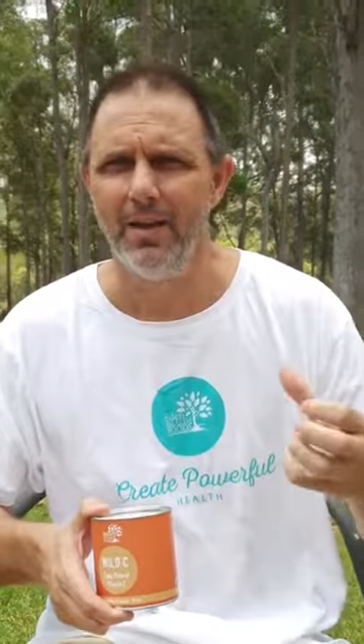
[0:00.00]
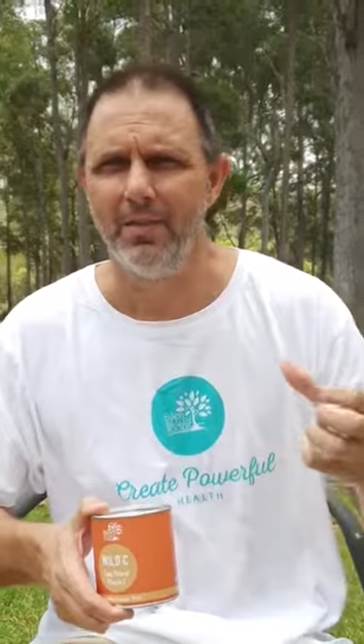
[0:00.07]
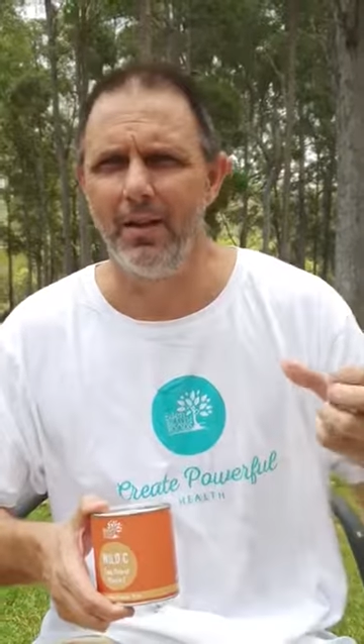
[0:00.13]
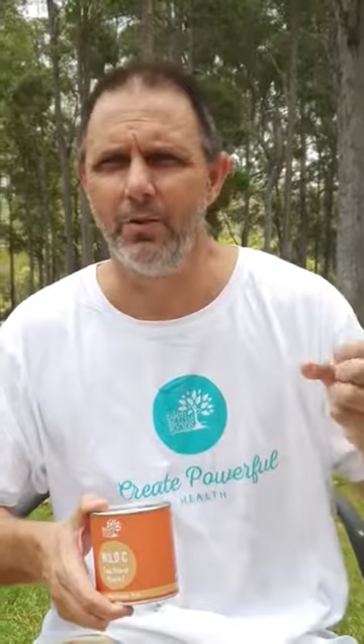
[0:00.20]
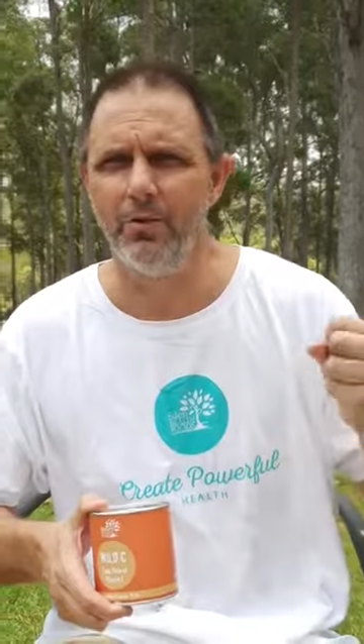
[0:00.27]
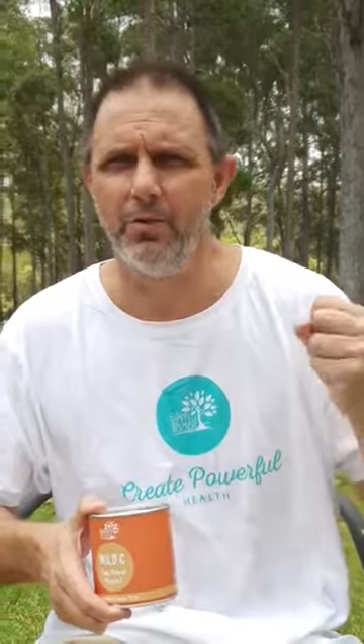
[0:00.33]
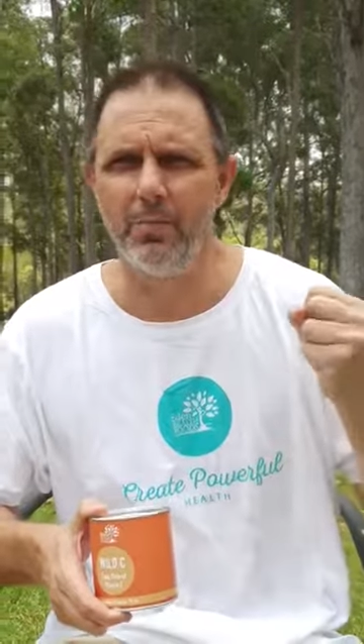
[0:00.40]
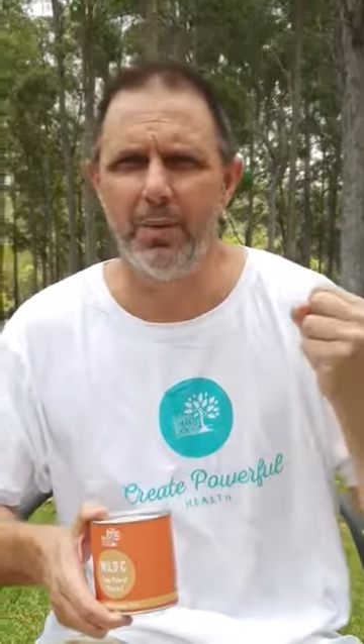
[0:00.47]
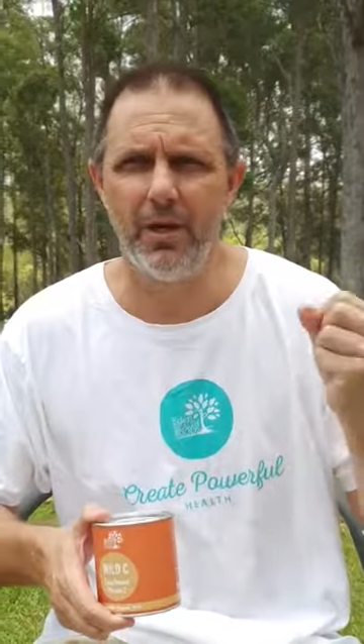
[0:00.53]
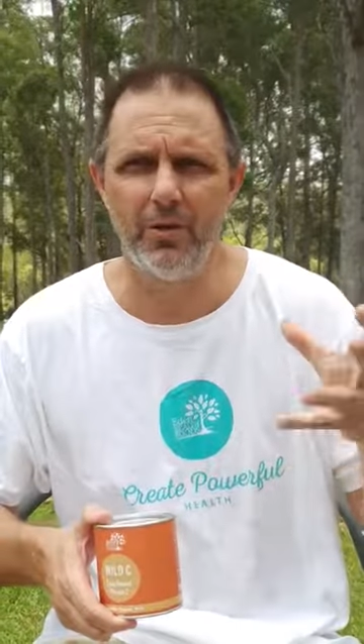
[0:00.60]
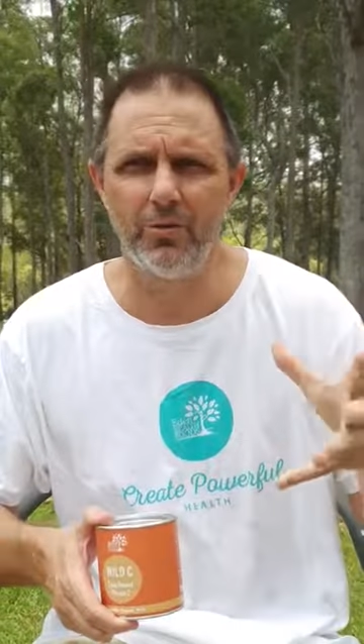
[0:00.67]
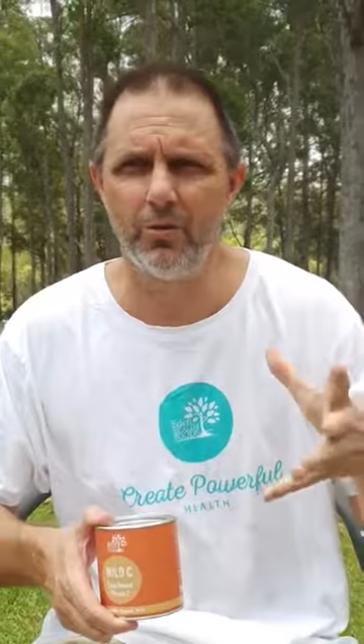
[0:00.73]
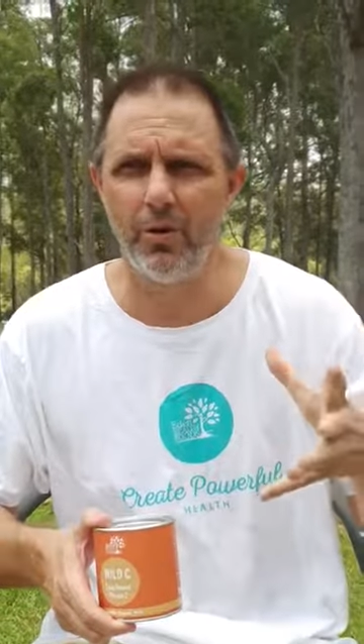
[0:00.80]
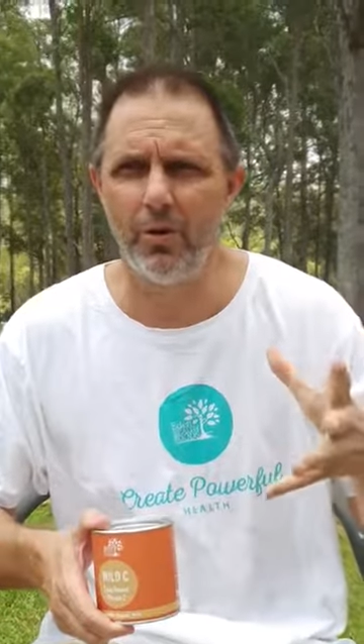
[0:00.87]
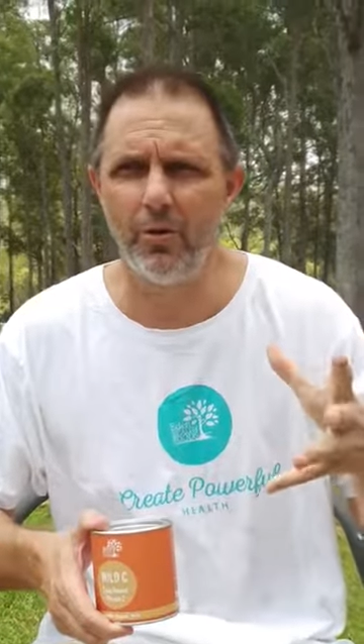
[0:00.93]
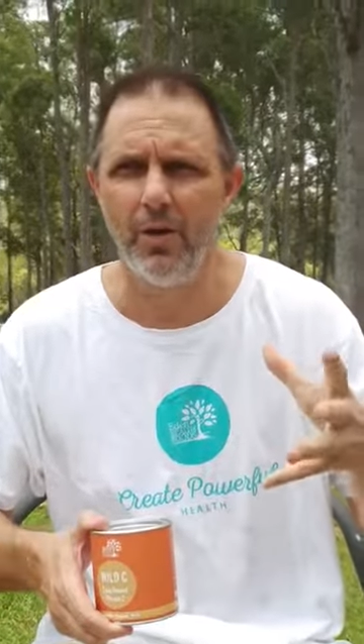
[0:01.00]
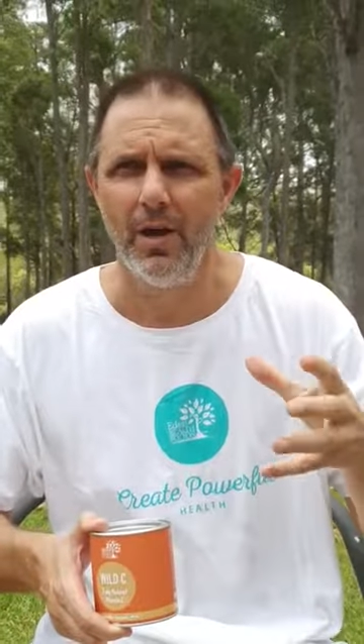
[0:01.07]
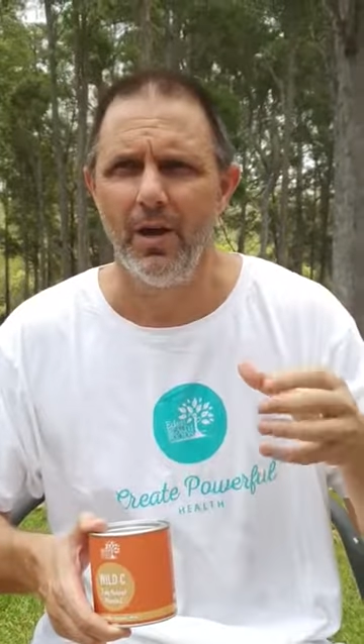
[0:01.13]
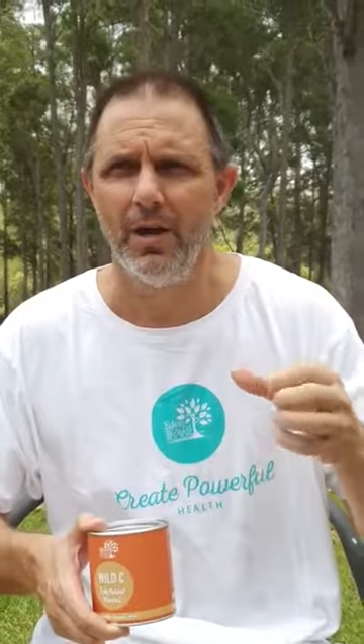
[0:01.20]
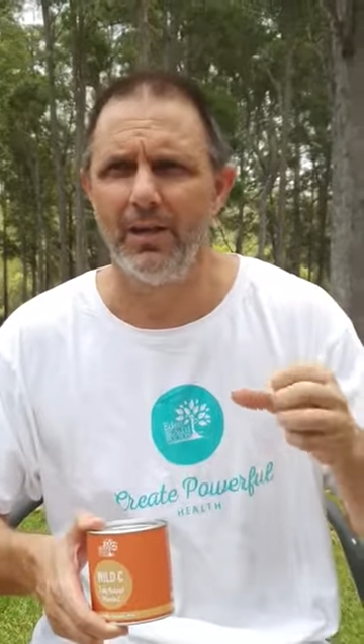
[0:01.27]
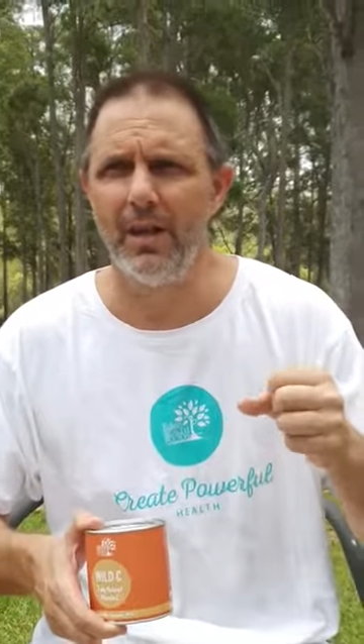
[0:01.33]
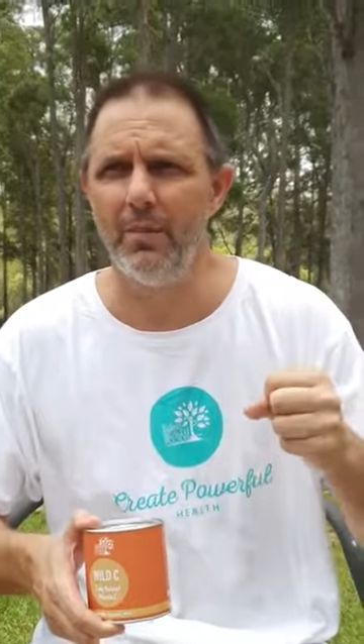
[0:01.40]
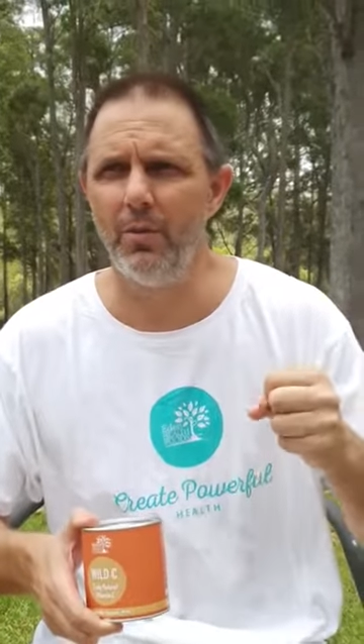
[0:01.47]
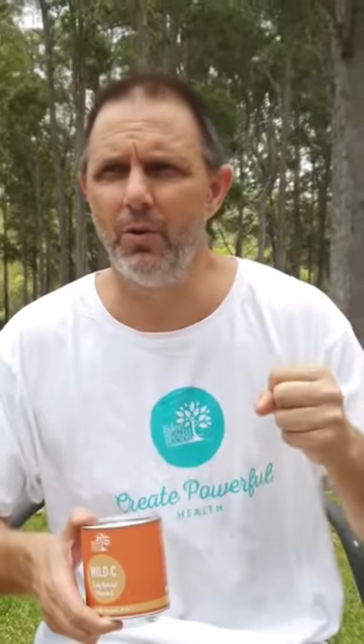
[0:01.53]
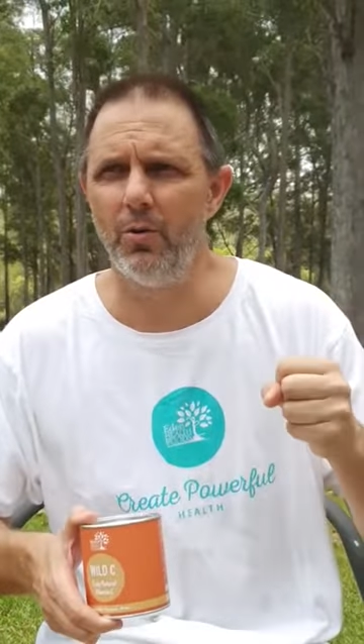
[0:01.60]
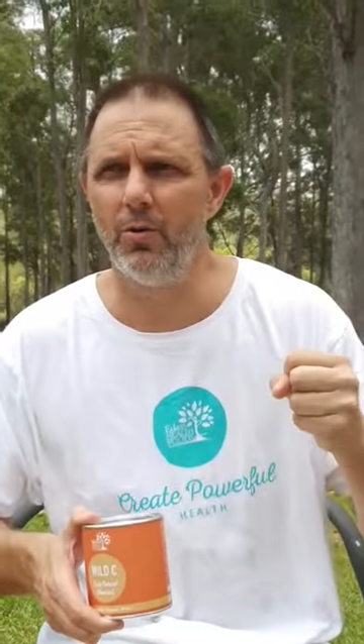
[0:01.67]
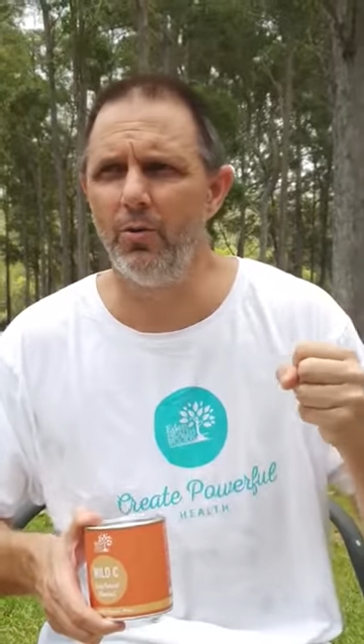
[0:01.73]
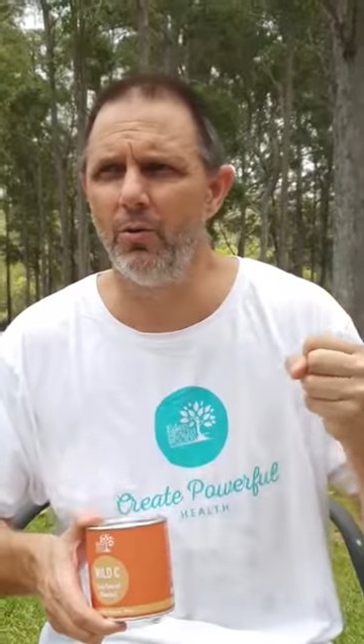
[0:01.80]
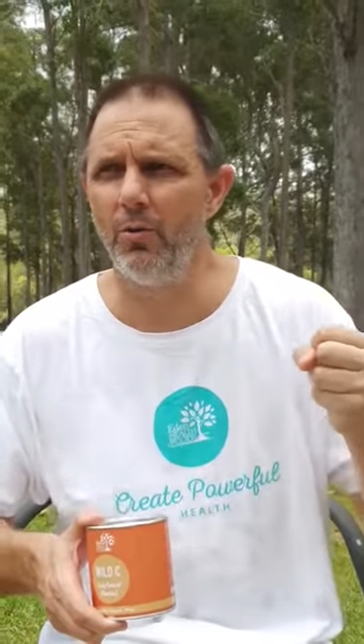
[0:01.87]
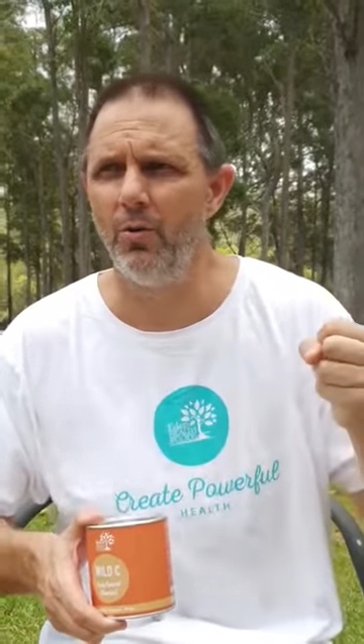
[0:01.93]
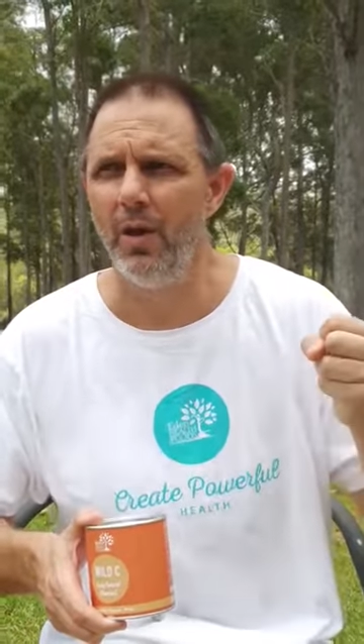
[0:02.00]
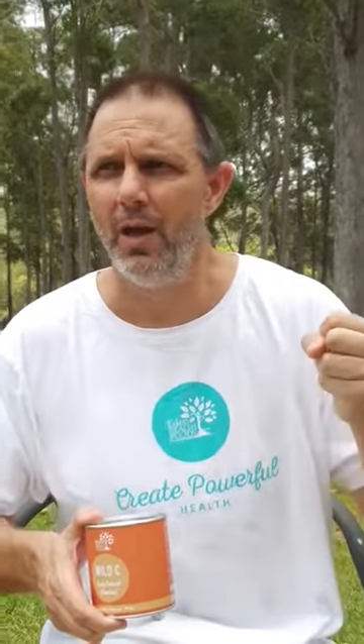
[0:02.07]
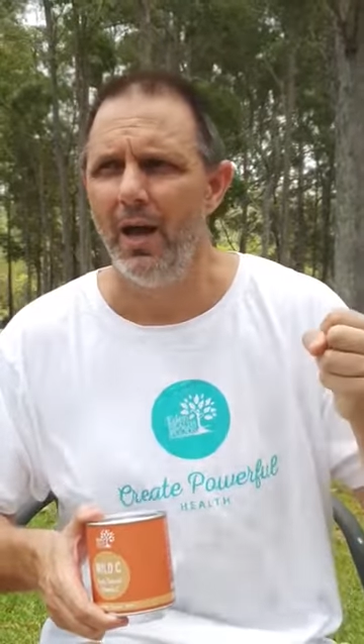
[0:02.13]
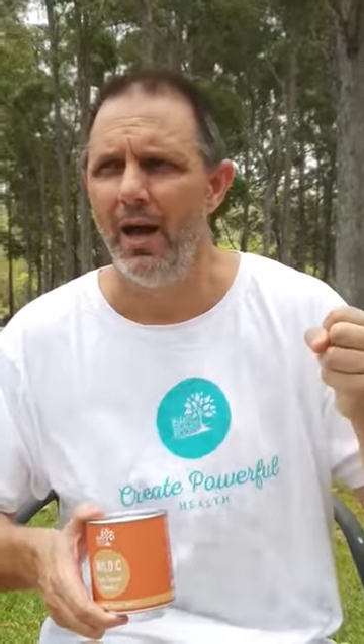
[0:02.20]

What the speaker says: They use petrochemical,